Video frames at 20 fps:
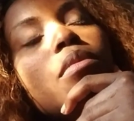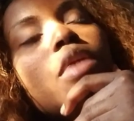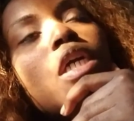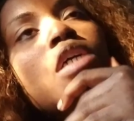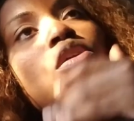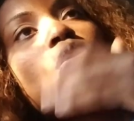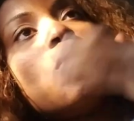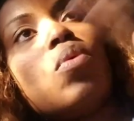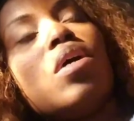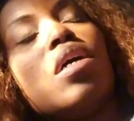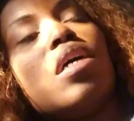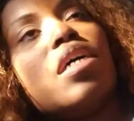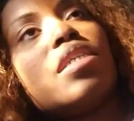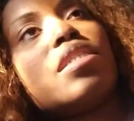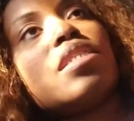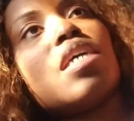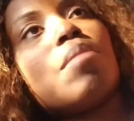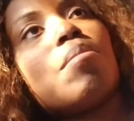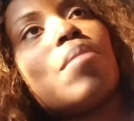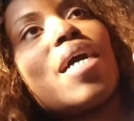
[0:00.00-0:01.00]
the ones
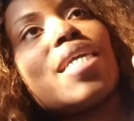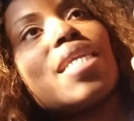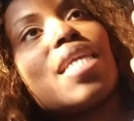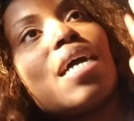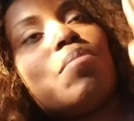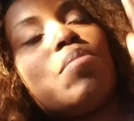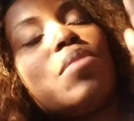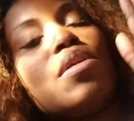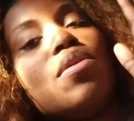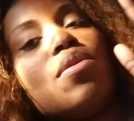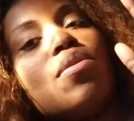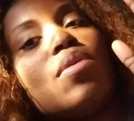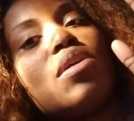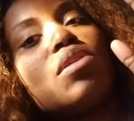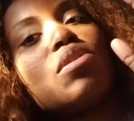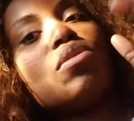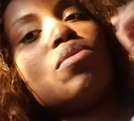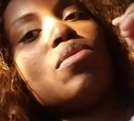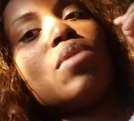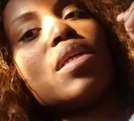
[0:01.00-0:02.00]
that might not be going
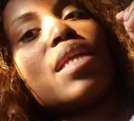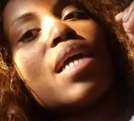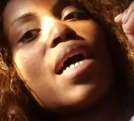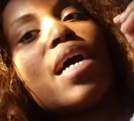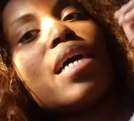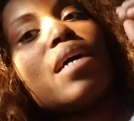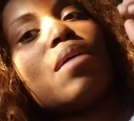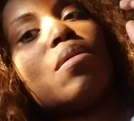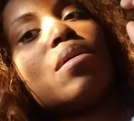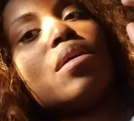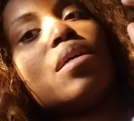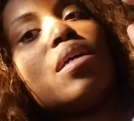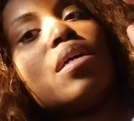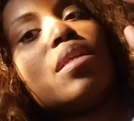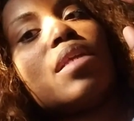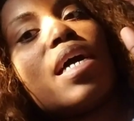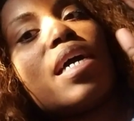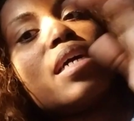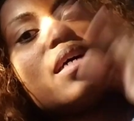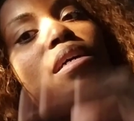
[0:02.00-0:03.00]
through a lot
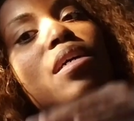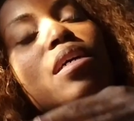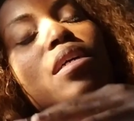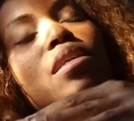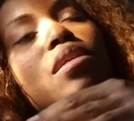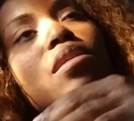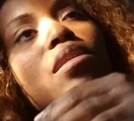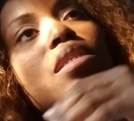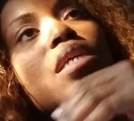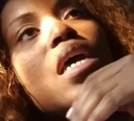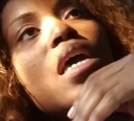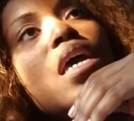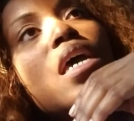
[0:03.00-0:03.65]
like others,